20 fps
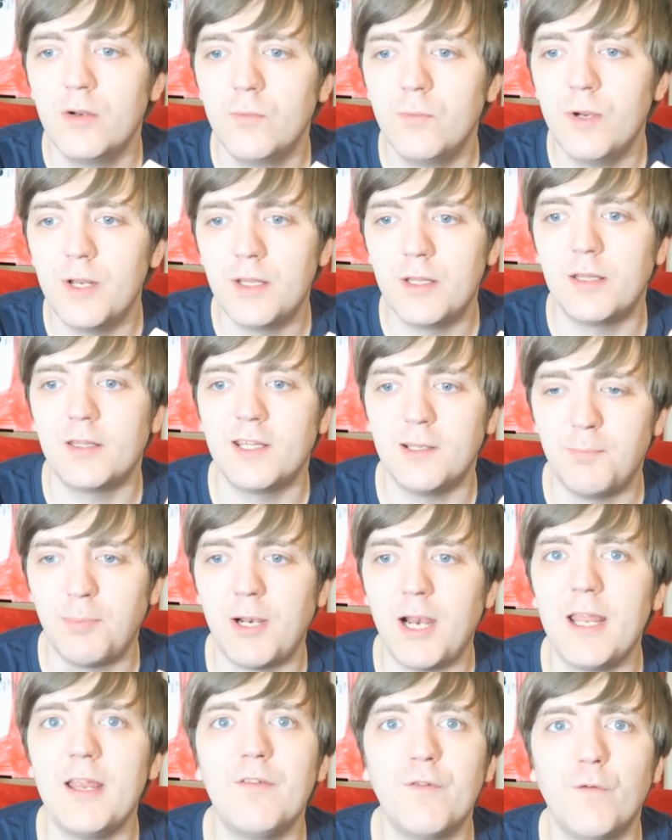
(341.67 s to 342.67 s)
with the
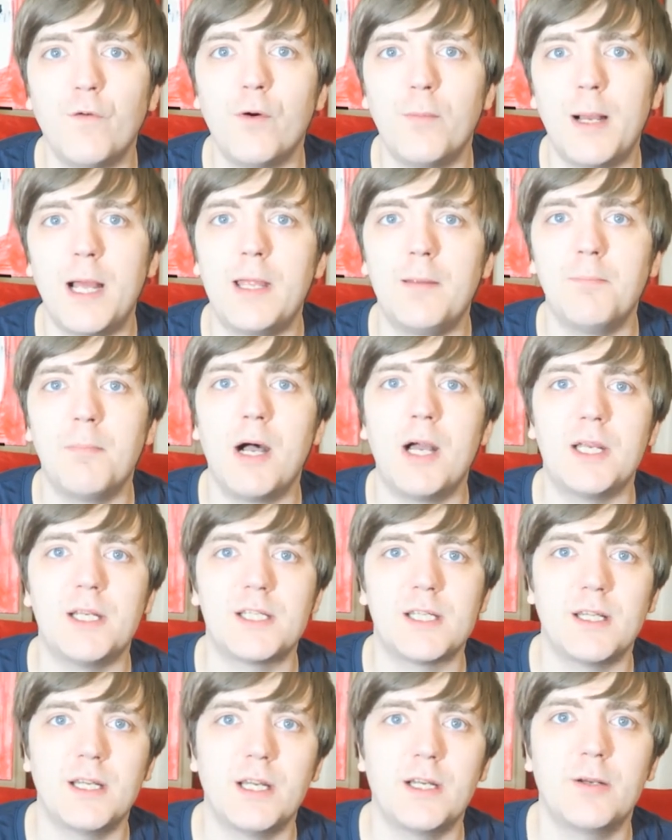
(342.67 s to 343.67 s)
play format in
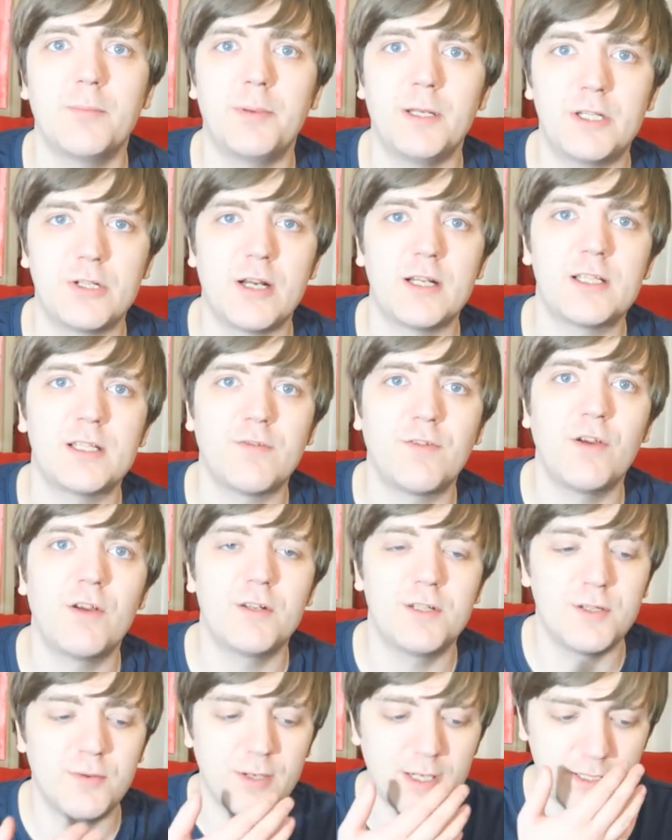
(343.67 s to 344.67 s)
mind so that it could be
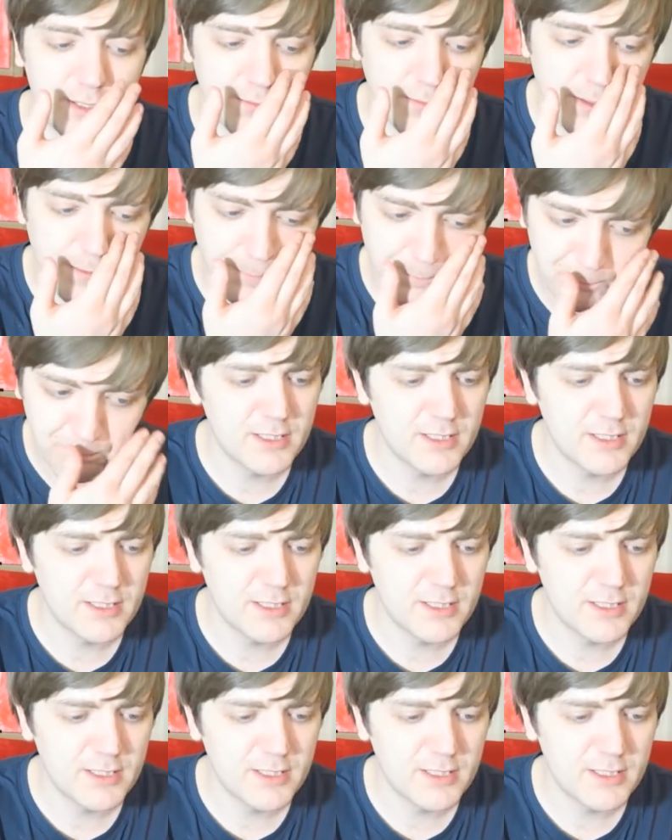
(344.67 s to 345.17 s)
transferred to it as well.